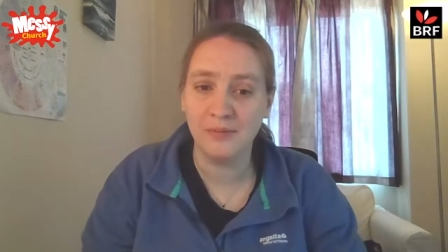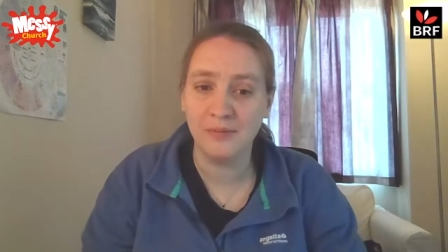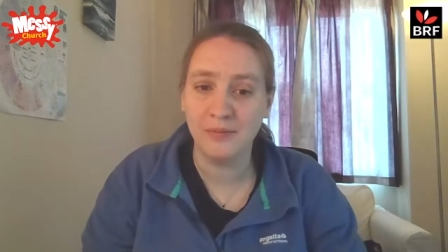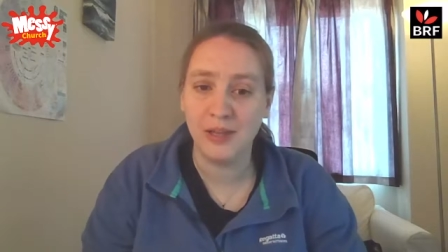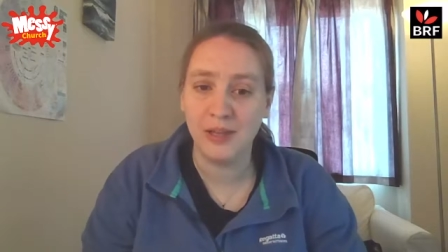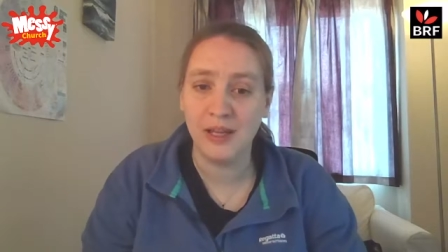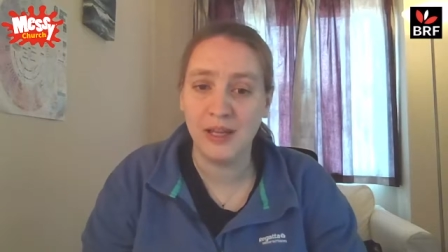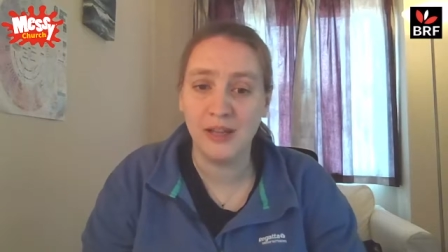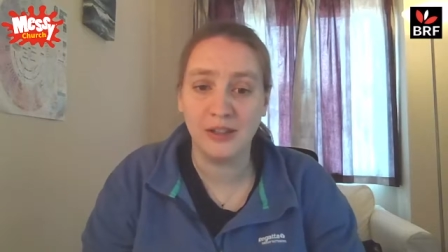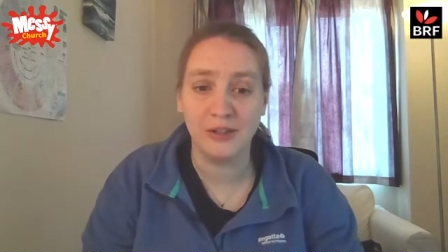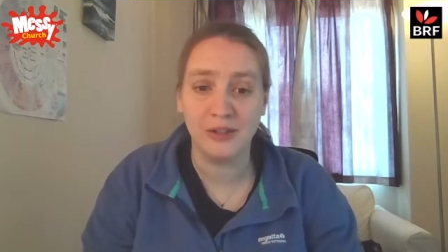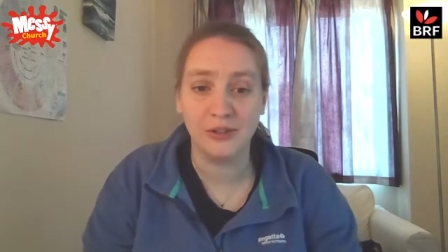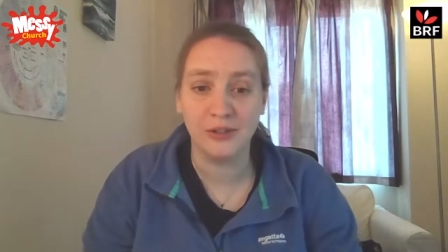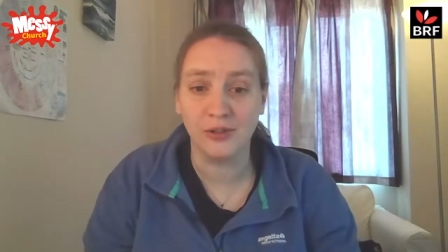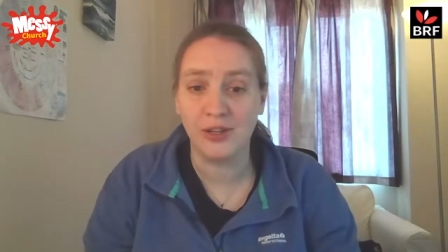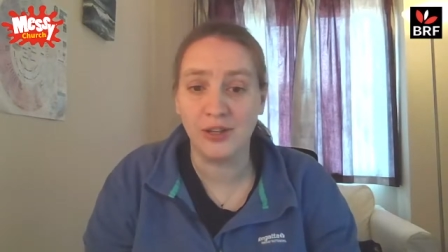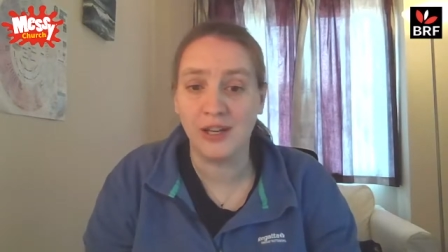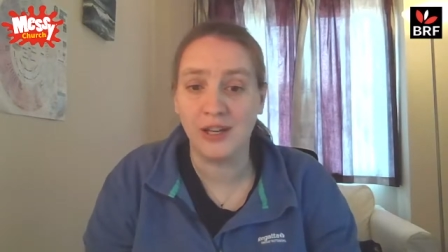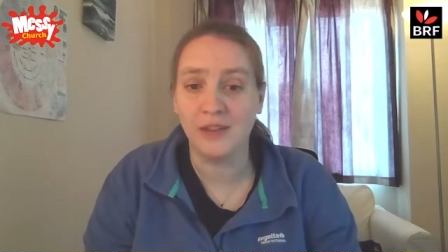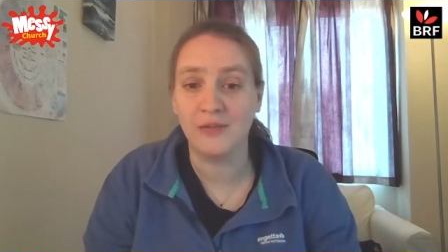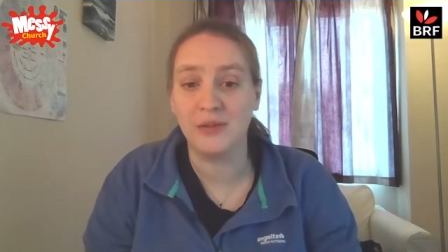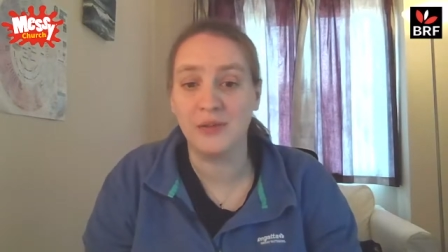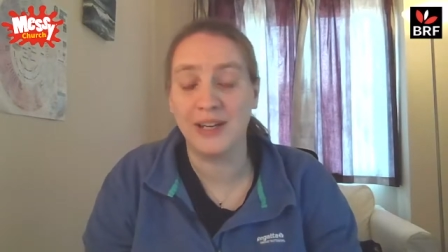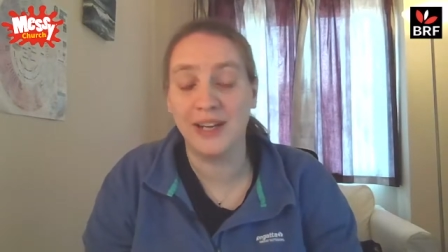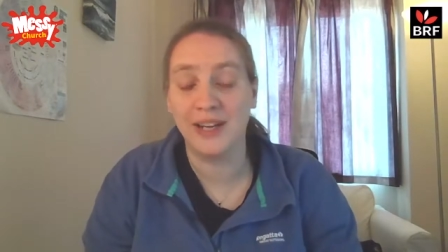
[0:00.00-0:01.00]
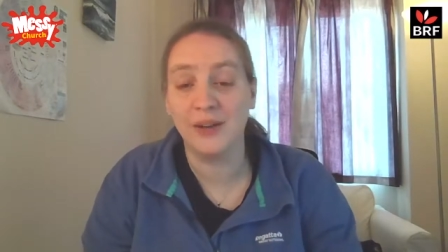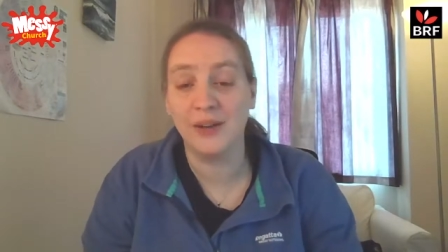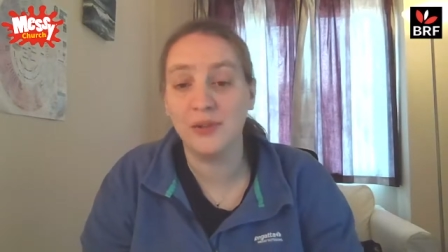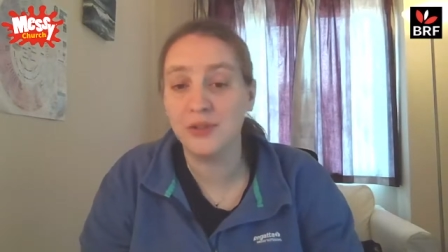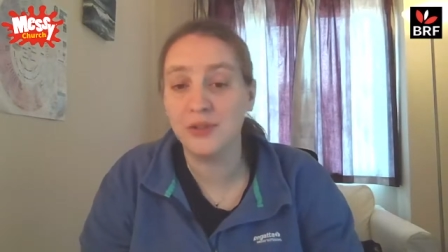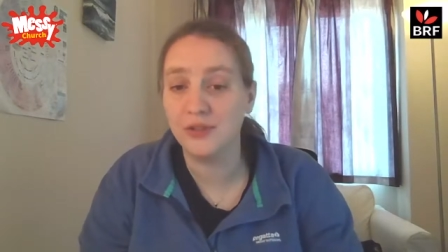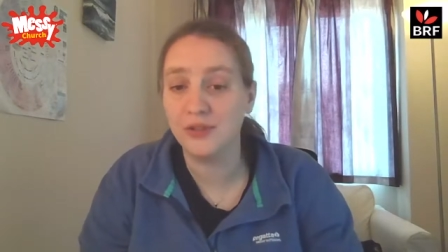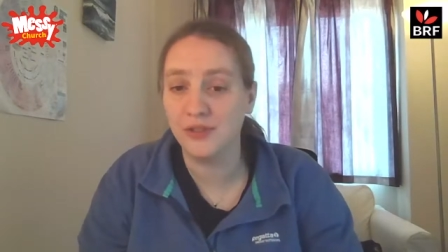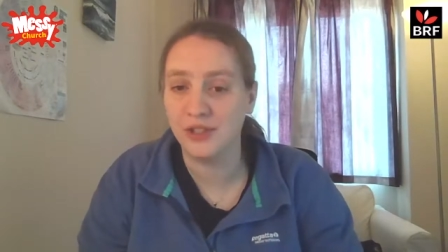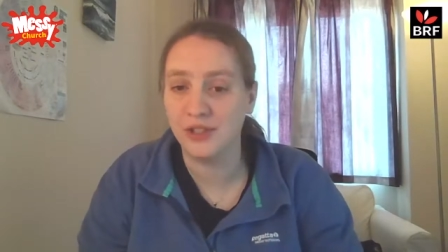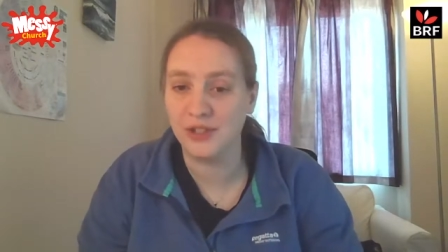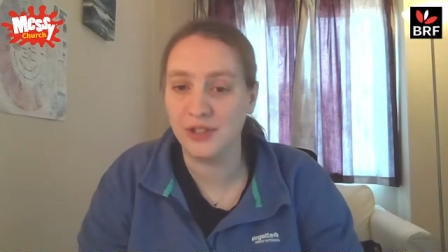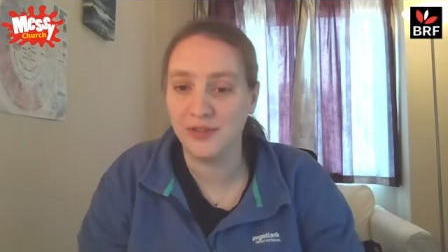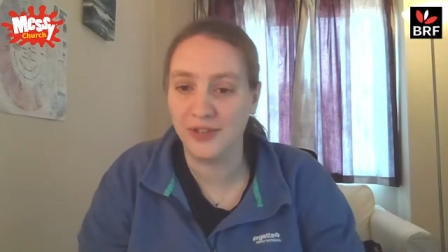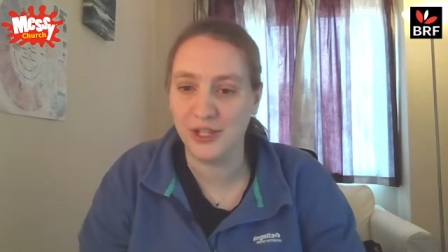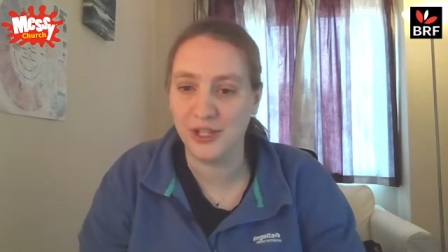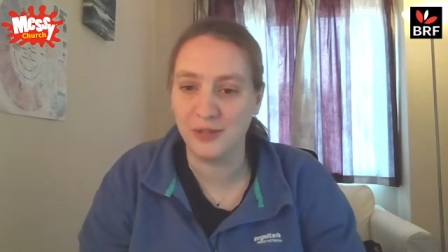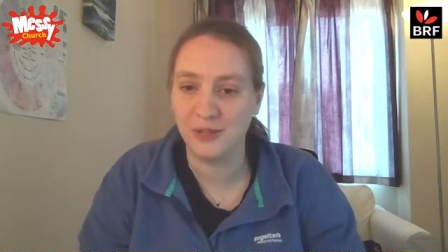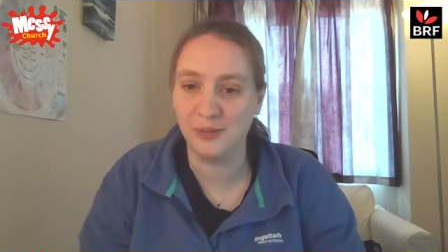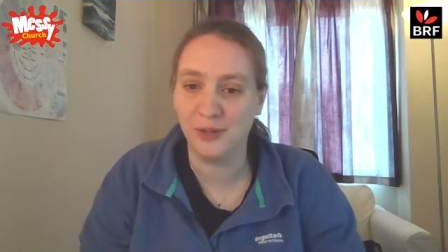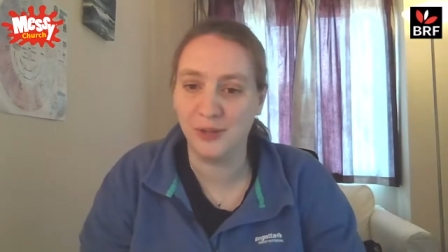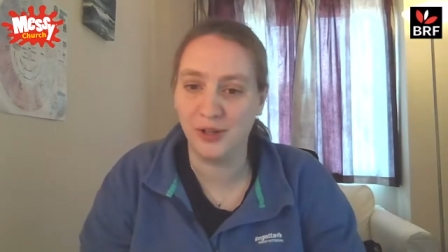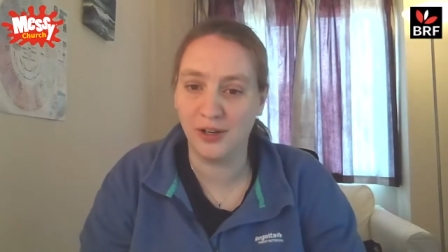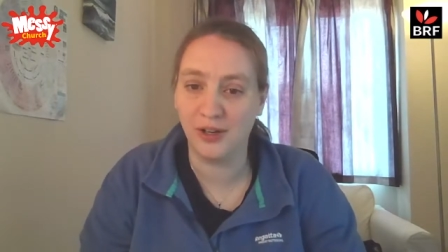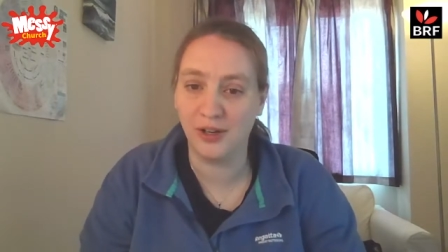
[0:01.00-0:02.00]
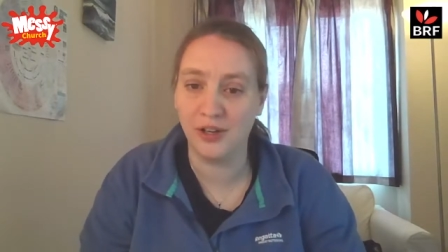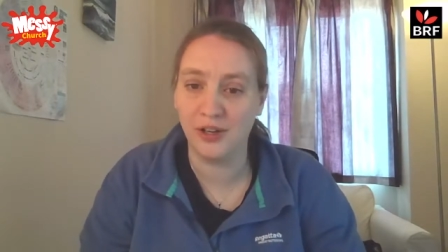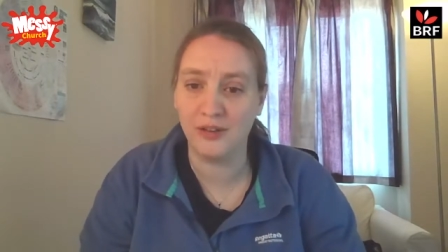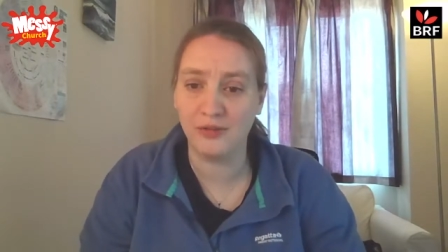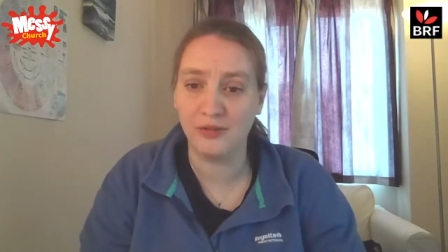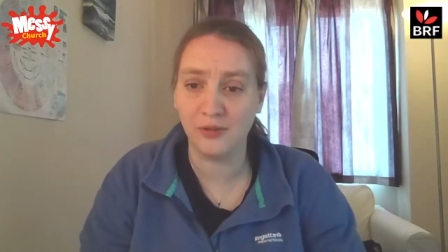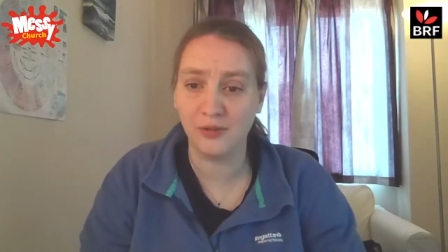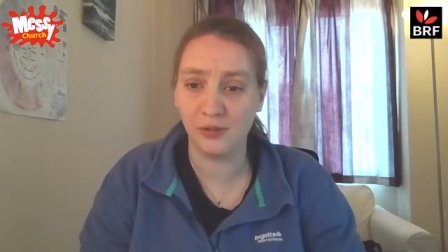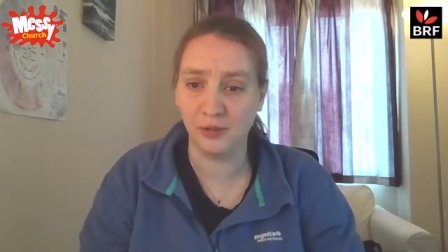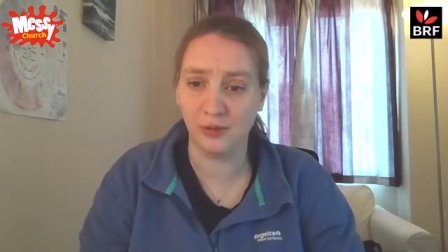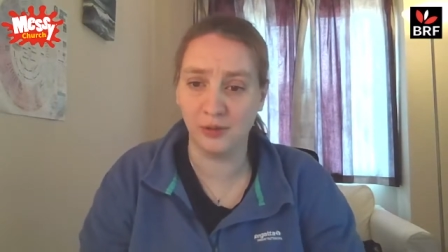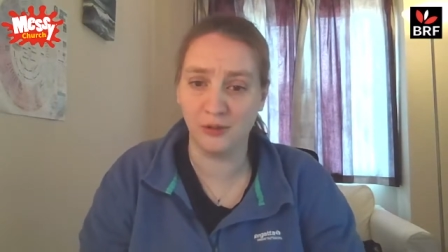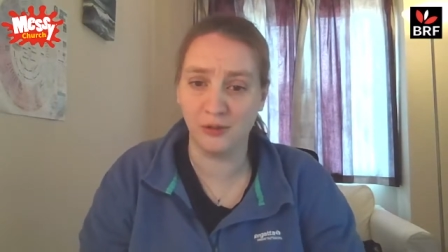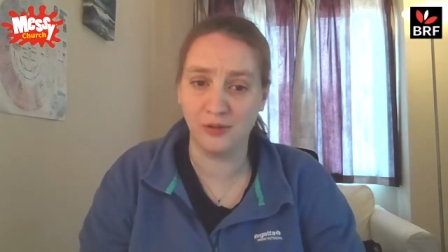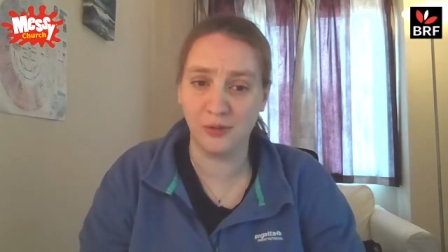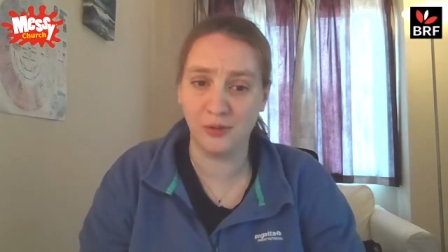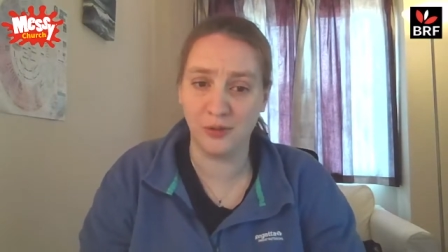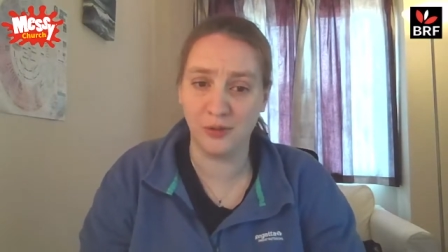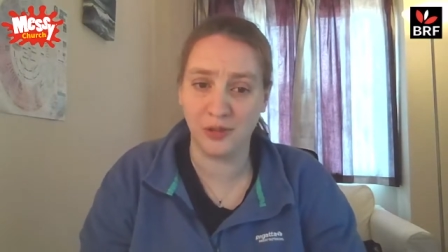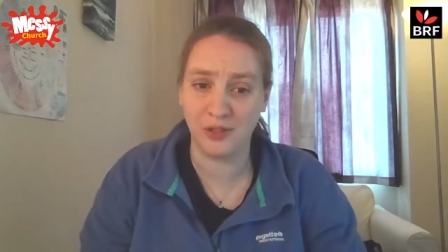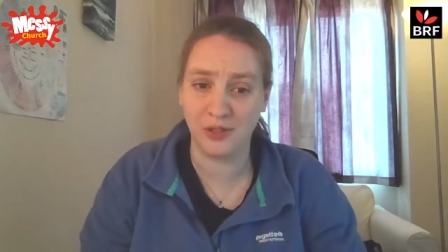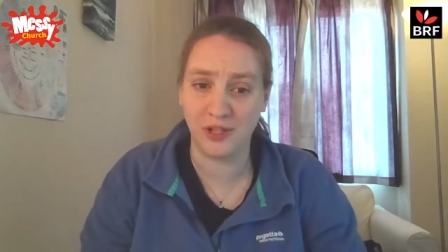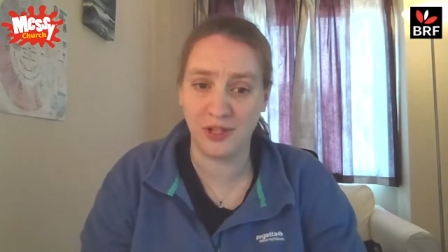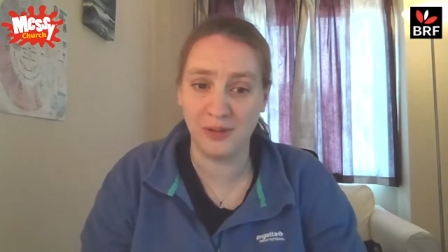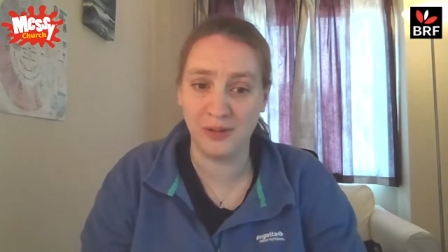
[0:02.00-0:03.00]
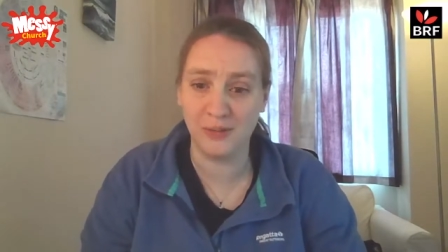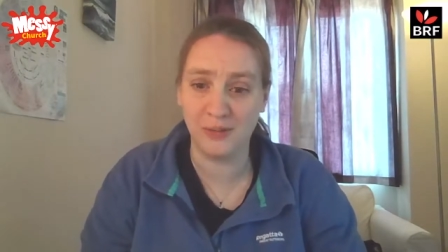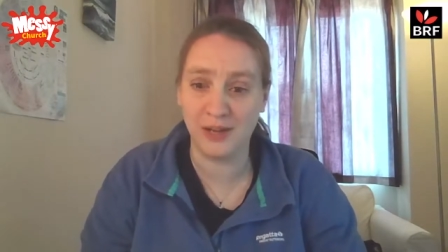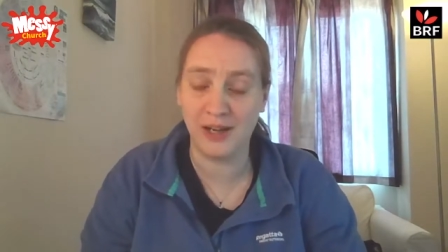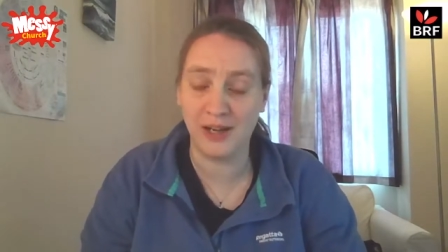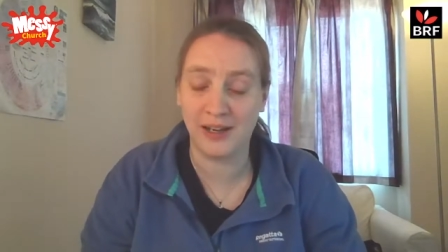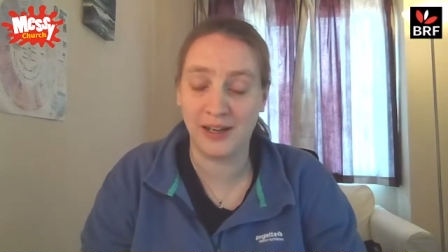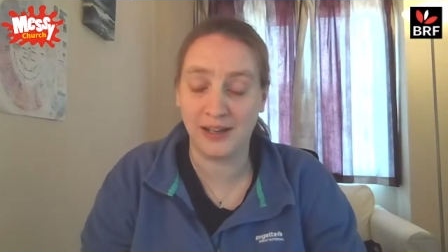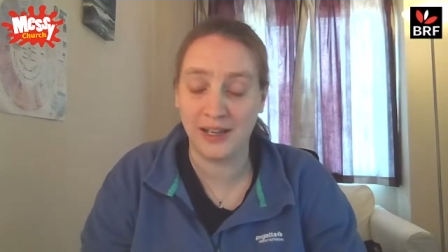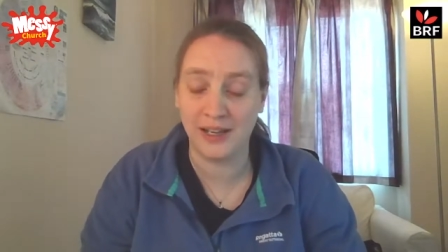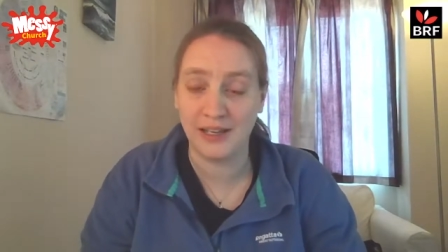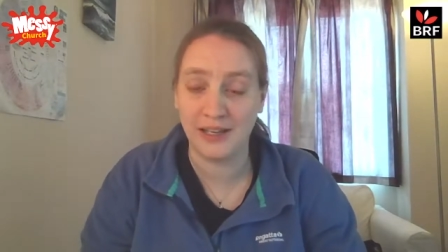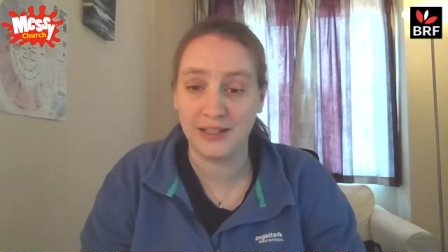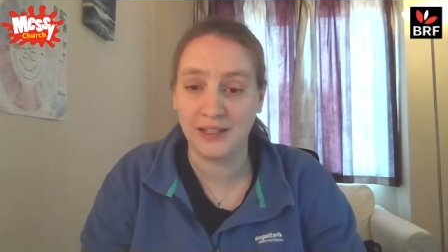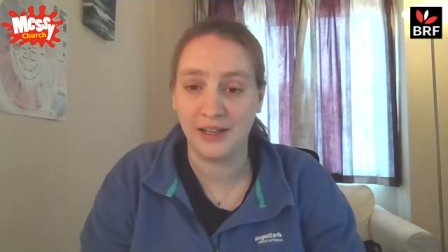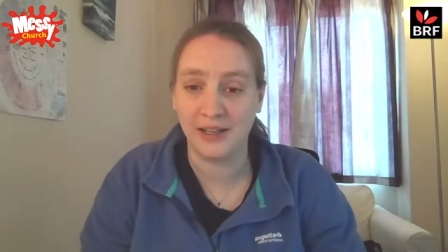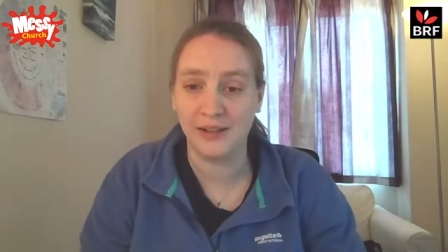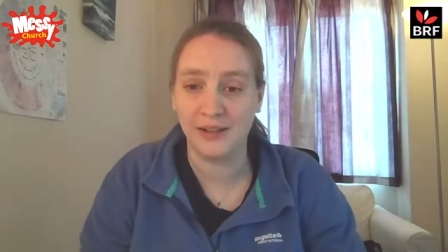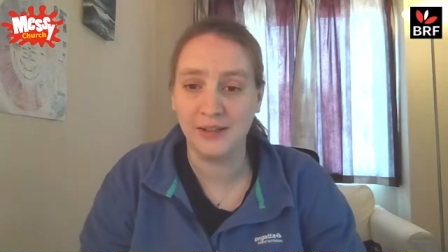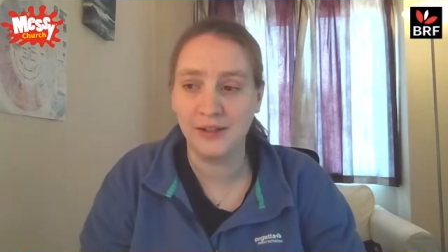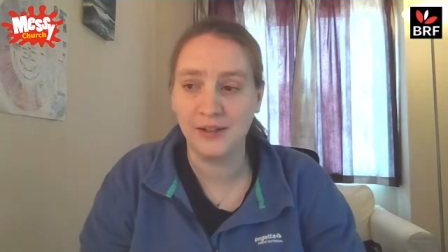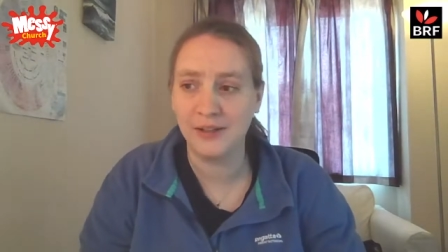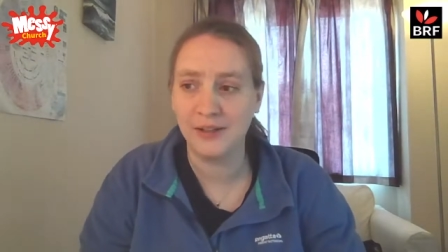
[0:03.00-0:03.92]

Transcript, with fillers: me and joining everybody else for this Facebook Live or for watching it back later.